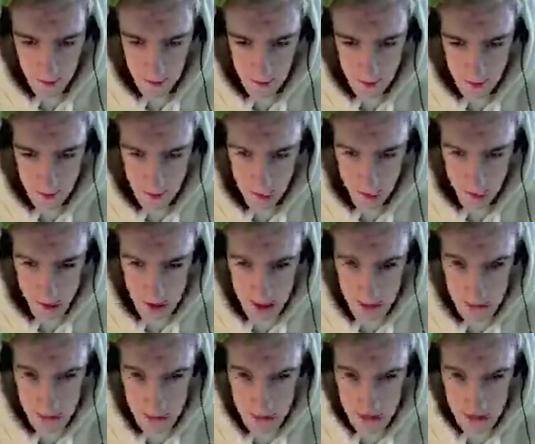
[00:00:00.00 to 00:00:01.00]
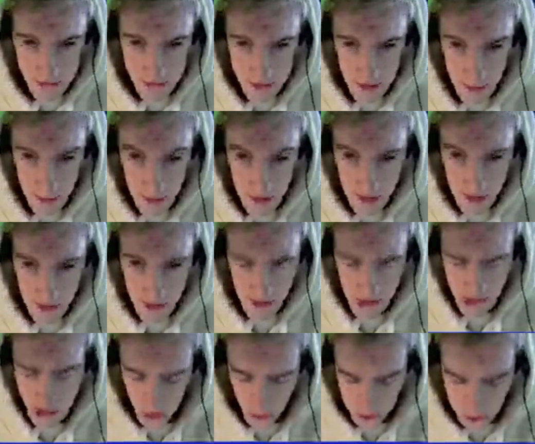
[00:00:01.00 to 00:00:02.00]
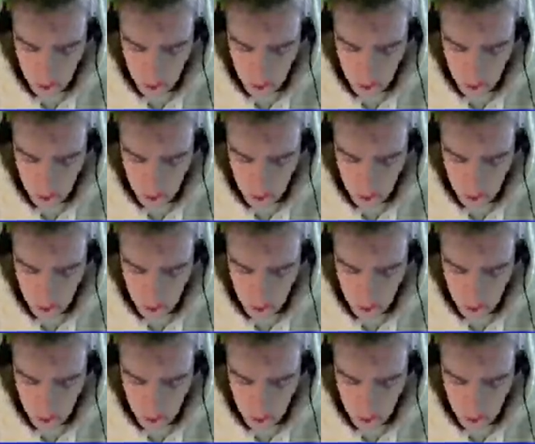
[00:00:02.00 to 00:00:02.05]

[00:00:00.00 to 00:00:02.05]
Four temples of the winds.